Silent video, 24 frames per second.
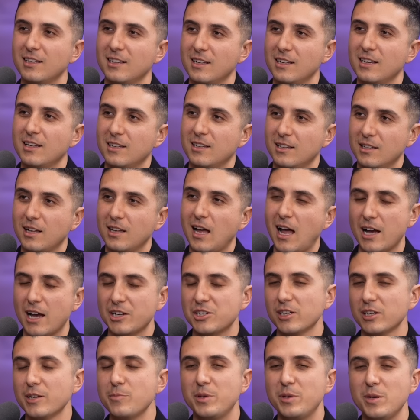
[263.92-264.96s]
Yeah.
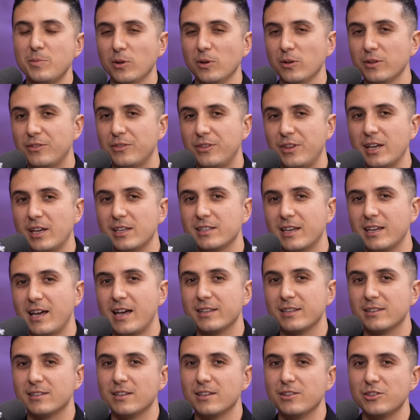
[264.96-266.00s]
Actually, people think
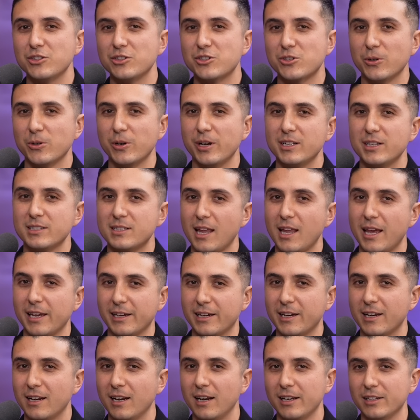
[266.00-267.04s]
that Detroit is like
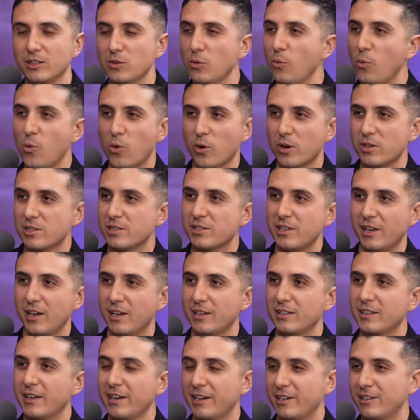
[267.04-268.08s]
kind of like the worst thing